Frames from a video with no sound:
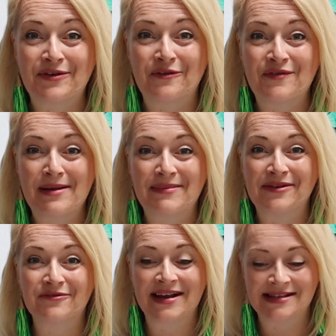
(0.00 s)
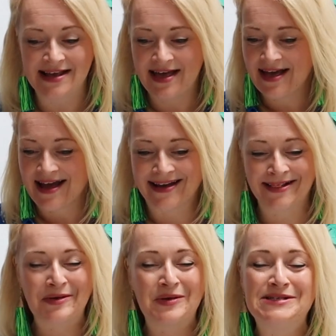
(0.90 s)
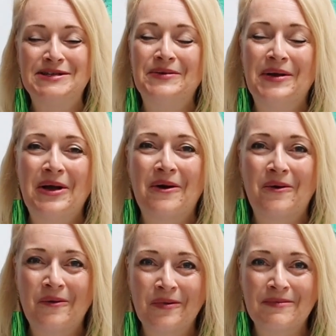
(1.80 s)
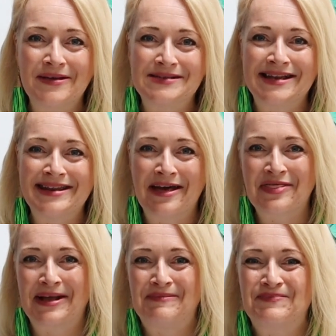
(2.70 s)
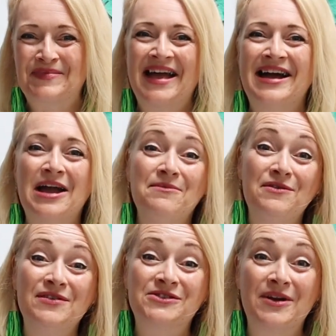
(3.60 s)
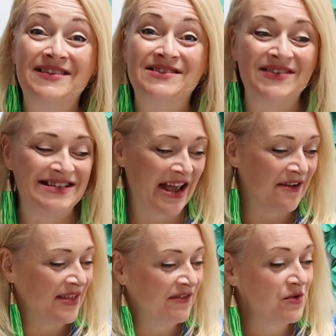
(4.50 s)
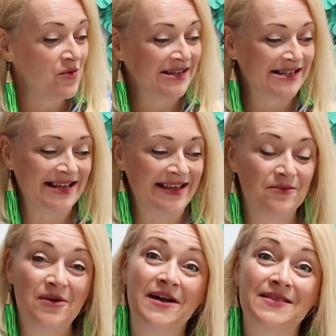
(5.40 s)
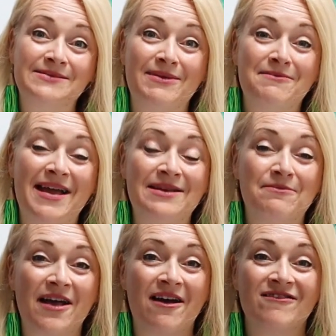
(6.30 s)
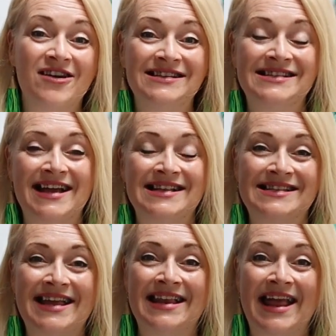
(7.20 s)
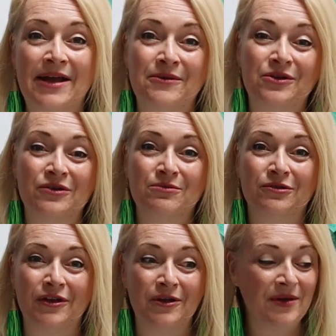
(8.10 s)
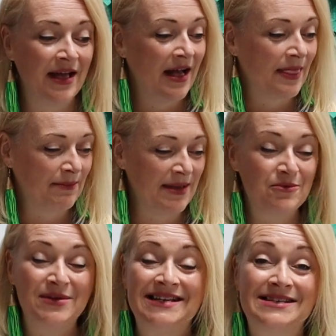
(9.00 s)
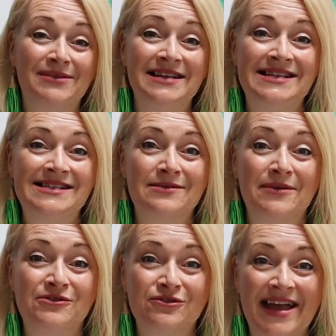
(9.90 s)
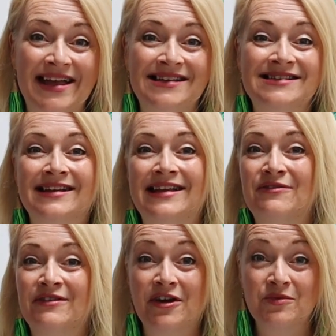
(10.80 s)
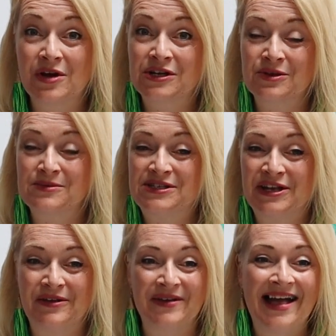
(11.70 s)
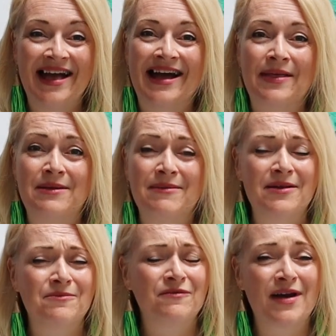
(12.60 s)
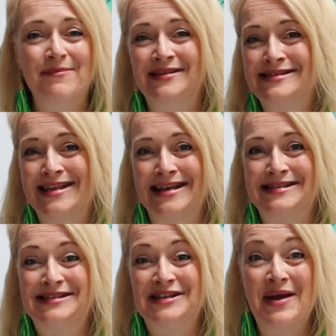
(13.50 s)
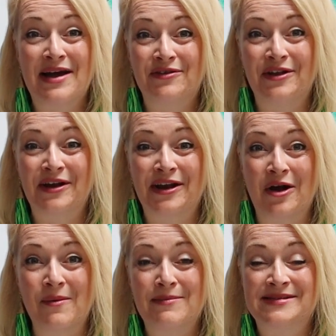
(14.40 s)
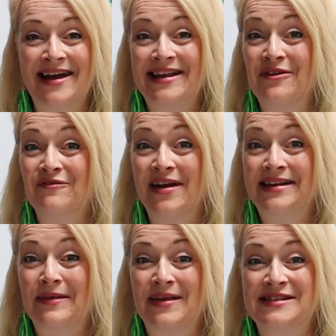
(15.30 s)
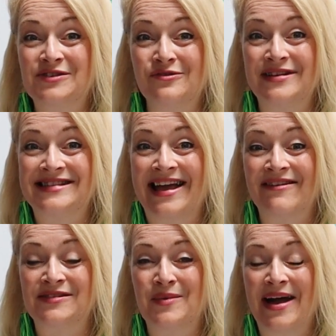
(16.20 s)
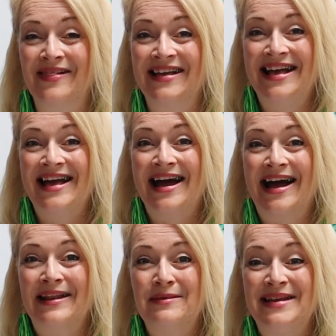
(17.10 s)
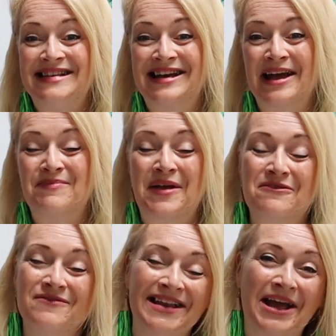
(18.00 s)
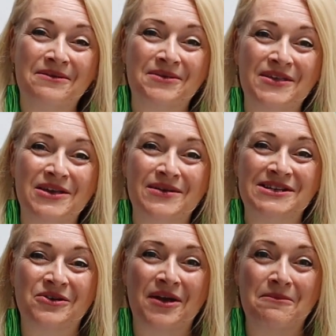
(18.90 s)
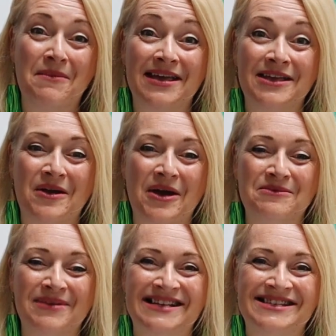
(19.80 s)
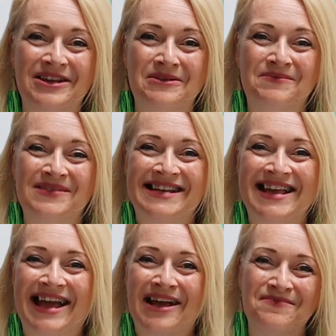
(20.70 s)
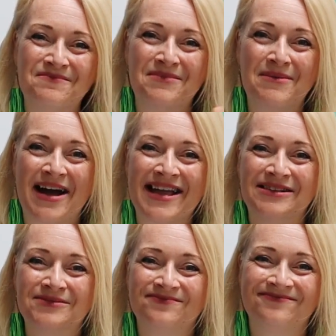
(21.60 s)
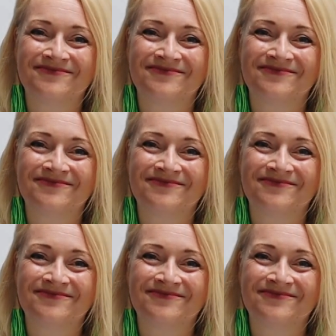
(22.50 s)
for your family and friends, and it'll cost you almost nothing. Hope you've enjoyed this video. If you want to see the work that's been made by our artisans in Ecuador and Peru, they're people with disabilities that we've trained and given their own workshops to, and they make fabulous things. So do have a look at our website and find out their stories there as well. And in the meantime, I really hope that you enjoy making your own beads too. Take care. Bye bye.